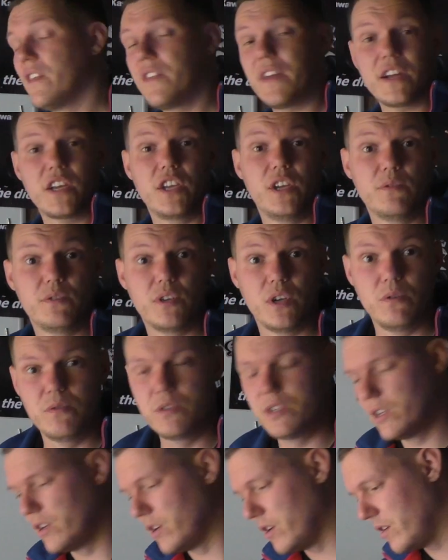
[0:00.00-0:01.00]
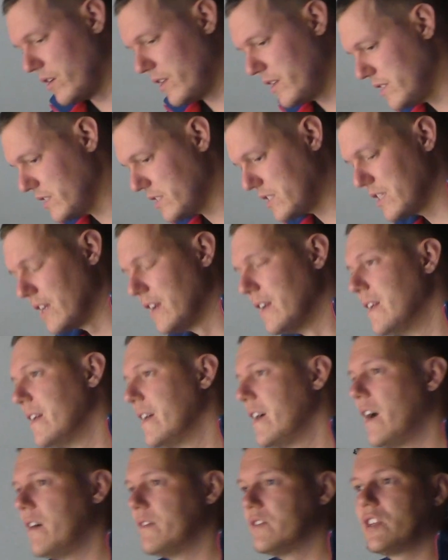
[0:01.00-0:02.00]
Thank you, dude. You know it's
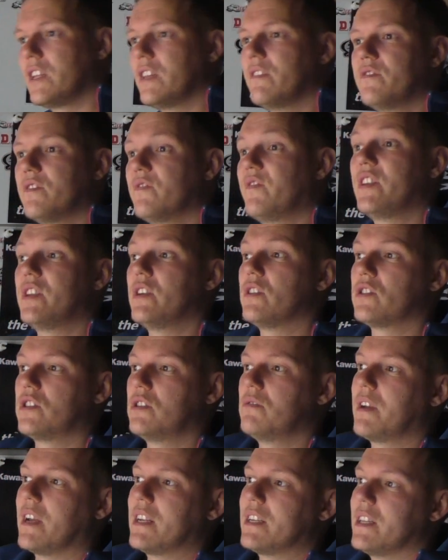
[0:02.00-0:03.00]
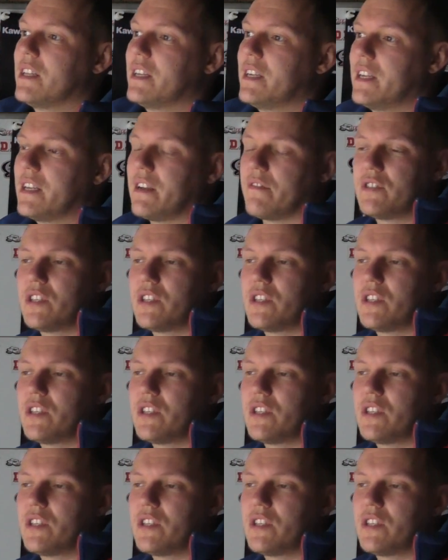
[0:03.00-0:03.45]
and the videos do get deleted.